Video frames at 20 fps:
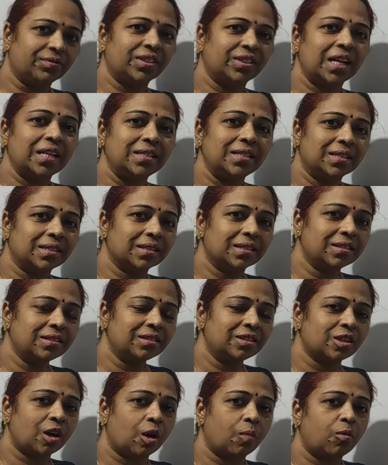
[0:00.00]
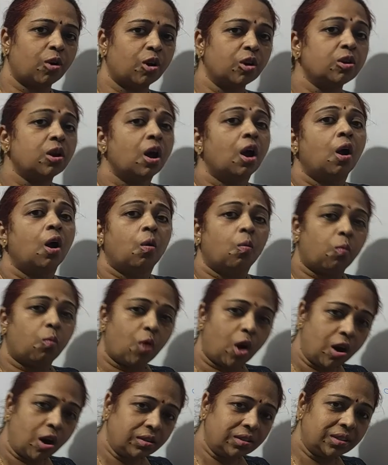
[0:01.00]
tells us about
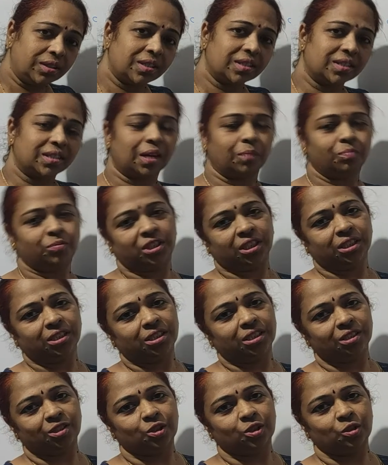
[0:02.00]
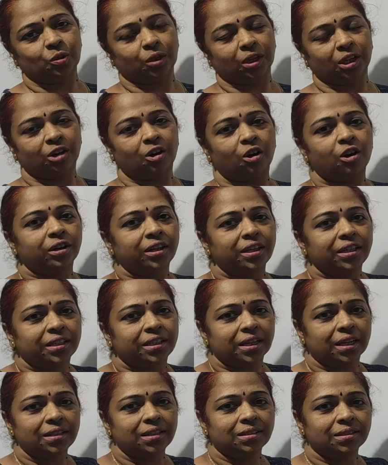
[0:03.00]
what the subject is doing, or it
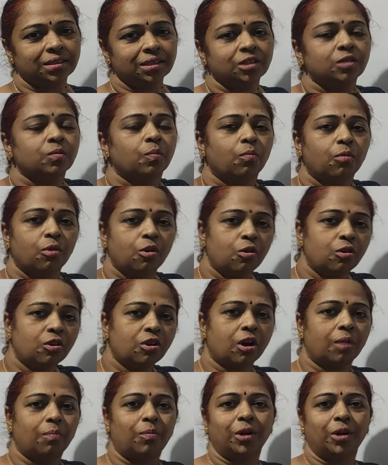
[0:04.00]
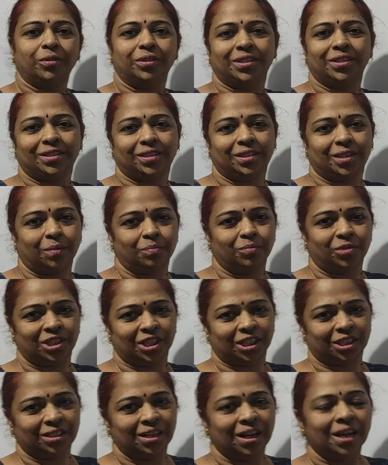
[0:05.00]
tells us more about the
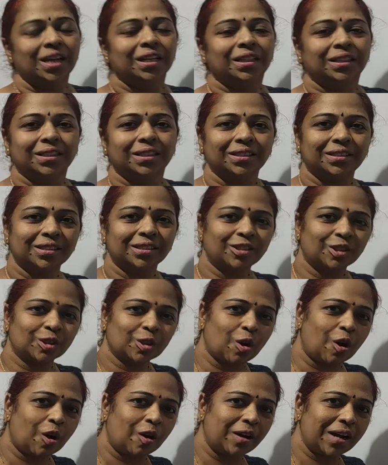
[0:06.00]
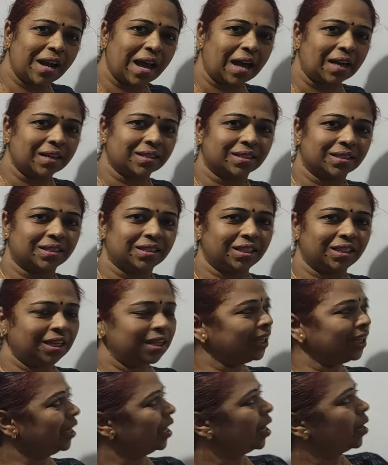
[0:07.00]
subject. This is called as
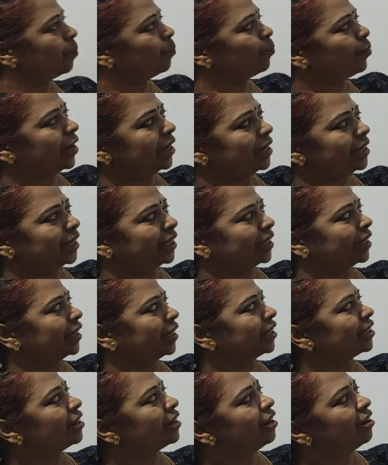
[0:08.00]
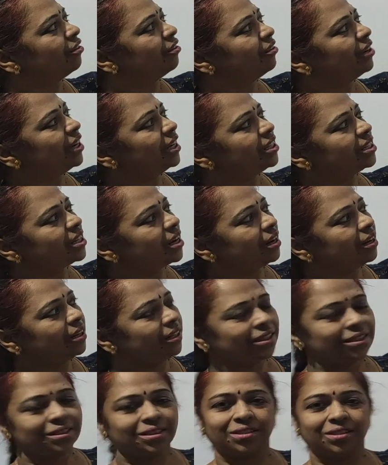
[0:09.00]
the predicate.
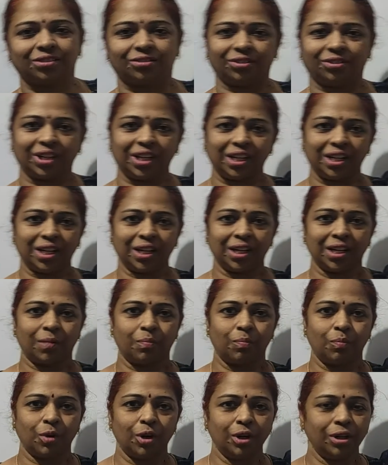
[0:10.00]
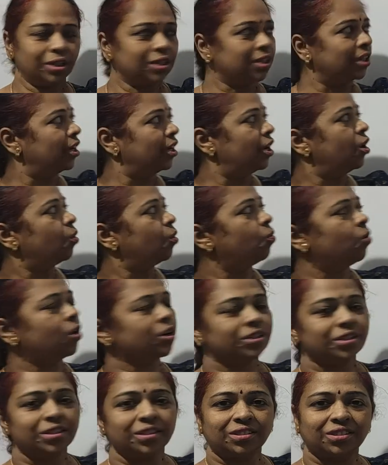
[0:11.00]
Rita is reading a book.
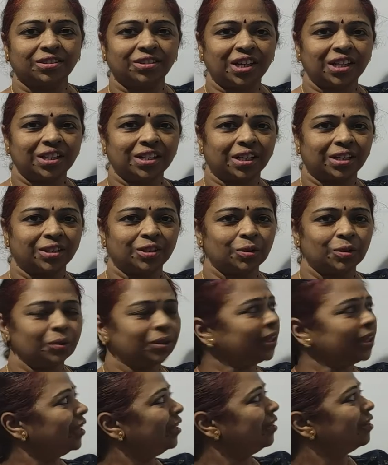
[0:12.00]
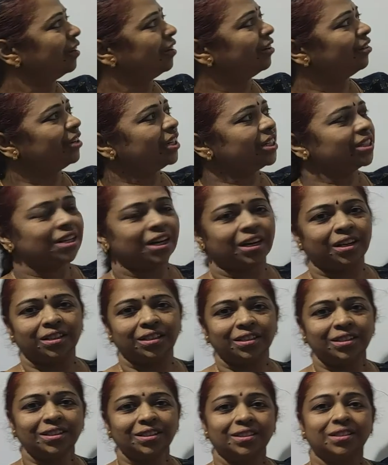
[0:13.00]
What is Rita doing? Rita
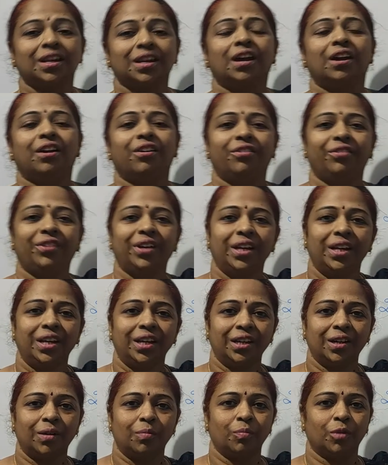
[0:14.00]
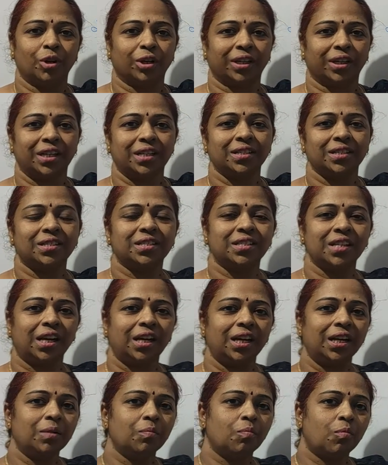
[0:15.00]
is reading a book. It is
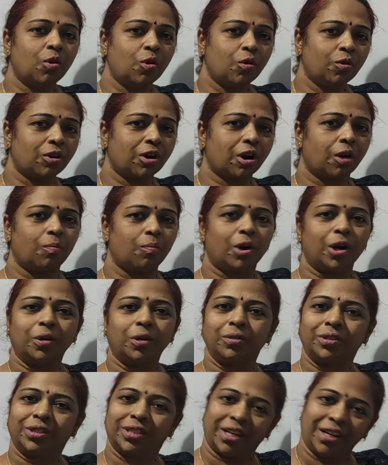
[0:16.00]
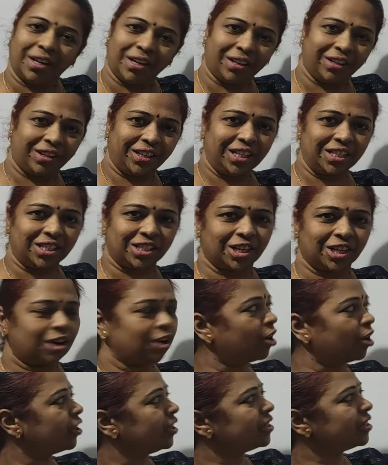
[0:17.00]
telling more about
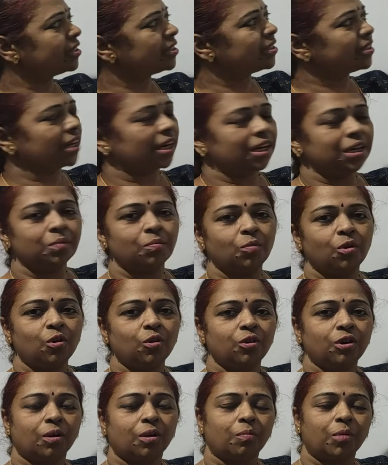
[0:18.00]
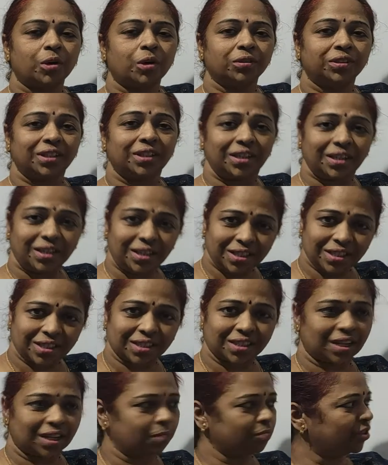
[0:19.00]
Rita, or it is telling more about the
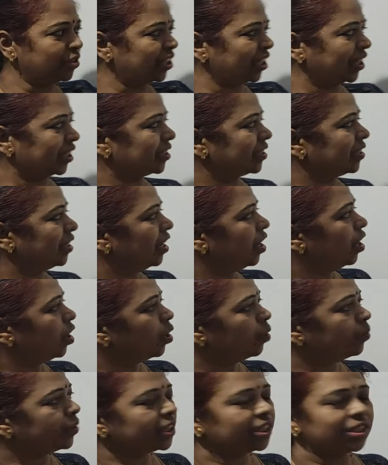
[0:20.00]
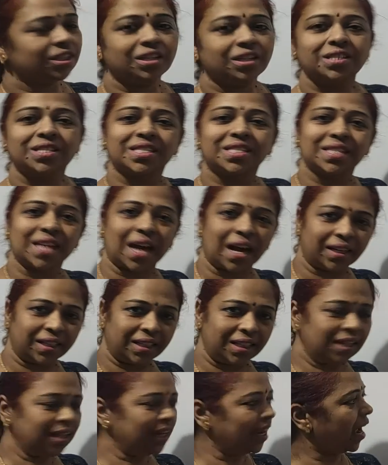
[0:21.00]
subject. Over here, Sai
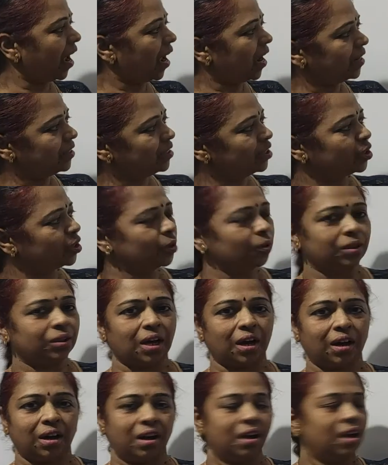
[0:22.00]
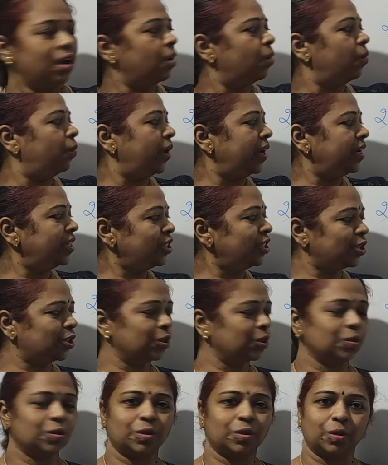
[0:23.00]
and Sudha went
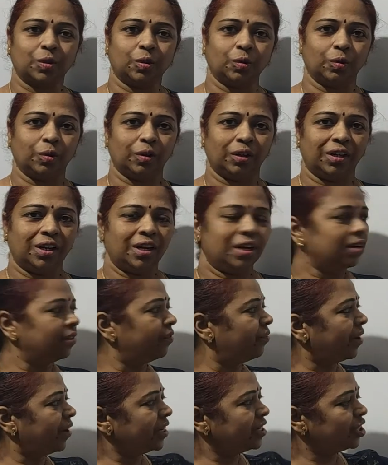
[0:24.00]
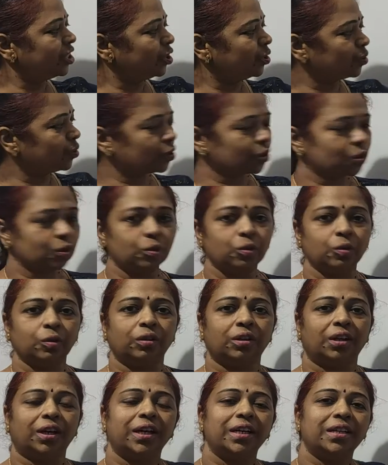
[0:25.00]
to school. Went to school.
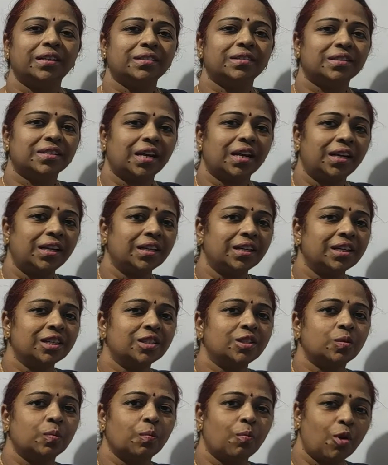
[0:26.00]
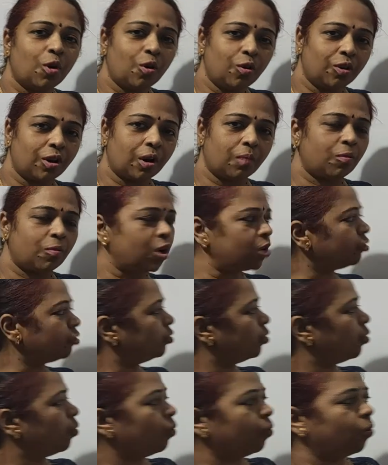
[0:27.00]
It is telling us more about
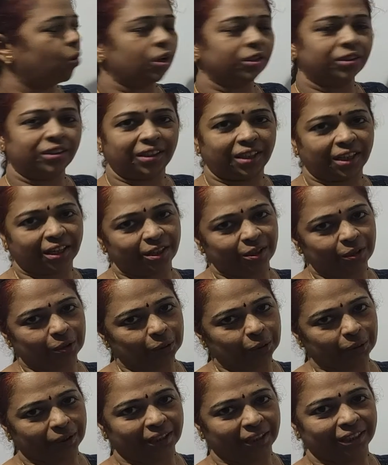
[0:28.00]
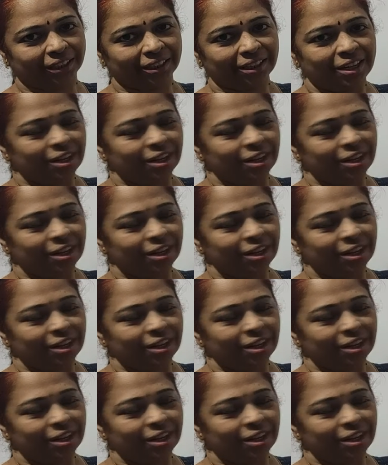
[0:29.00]
what they are doing.